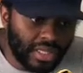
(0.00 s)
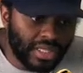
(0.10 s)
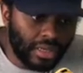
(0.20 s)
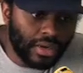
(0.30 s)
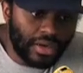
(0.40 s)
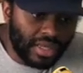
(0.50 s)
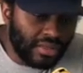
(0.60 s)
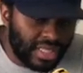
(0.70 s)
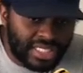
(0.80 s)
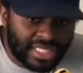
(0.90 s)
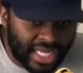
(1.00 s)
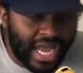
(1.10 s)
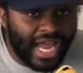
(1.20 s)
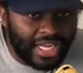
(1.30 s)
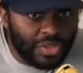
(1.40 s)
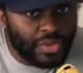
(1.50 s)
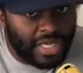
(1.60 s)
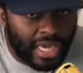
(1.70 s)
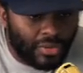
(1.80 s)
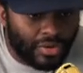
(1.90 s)
out there. This is a guy that you can
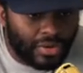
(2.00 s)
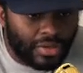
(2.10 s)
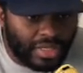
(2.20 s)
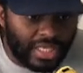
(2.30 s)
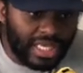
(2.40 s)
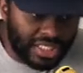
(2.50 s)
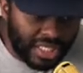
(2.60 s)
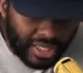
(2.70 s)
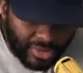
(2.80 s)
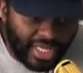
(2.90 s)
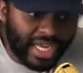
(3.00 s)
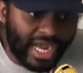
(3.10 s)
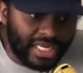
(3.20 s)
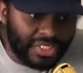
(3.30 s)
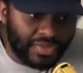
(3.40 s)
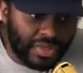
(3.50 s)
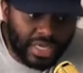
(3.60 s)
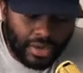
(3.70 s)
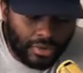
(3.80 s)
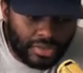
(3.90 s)
count on. He's clearly a guy that you can
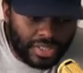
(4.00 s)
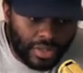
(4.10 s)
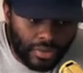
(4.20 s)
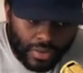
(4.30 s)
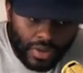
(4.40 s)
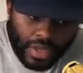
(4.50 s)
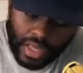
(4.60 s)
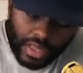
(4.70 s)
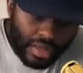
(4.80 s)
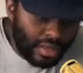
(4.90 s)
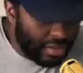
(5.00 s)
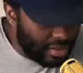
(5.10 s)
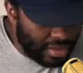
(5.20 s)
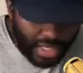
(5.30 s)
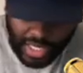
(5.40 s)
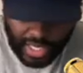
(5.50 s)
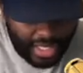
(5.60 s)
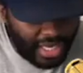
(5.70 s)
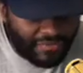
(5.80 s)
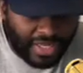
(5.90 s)
count on. So
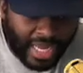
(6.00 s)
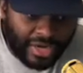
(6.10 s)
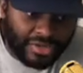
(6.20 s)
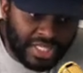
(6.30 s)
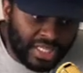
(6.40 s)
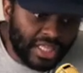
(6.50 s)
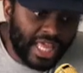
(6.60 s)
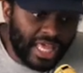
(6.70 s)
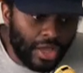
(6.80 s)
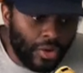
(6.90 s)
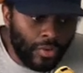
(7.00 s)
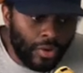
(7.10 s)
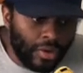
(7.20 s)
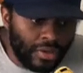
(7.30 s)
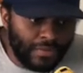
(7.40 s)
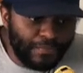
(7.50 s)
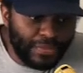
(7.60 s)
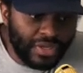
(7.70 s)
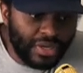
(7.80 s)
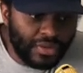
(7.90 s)
if the Niners think that they can go on,
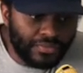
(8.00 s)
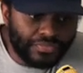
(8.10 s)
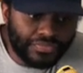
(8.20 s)
you know,